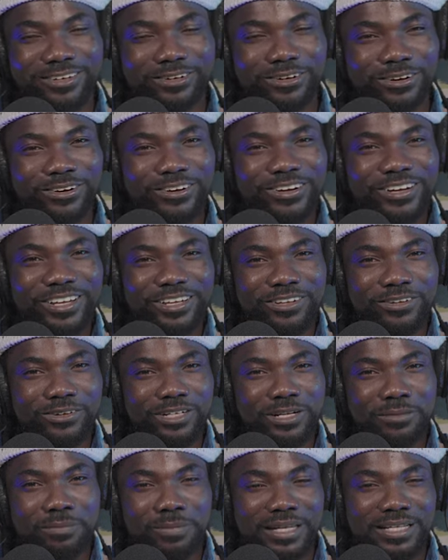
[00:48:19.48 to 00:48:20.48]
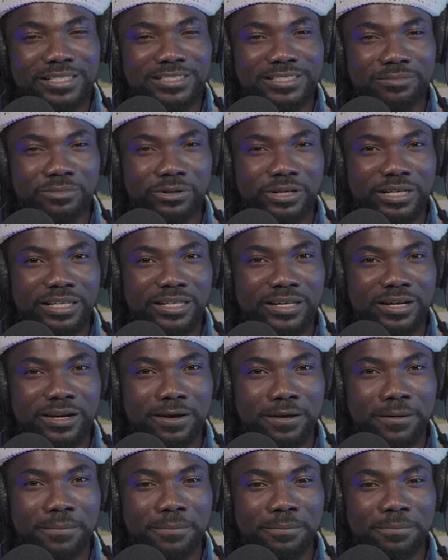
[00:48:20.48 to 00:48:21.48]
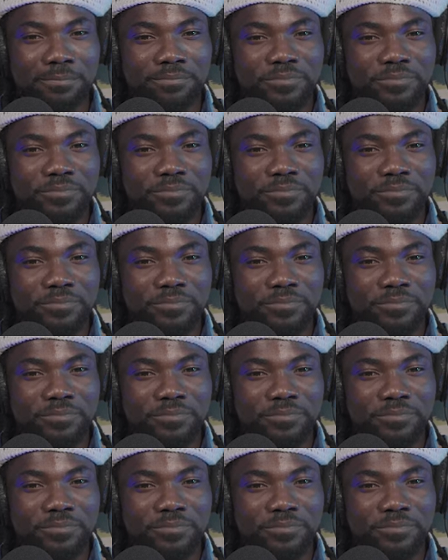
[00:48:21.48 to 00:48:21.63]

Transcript: You go need plenty money. I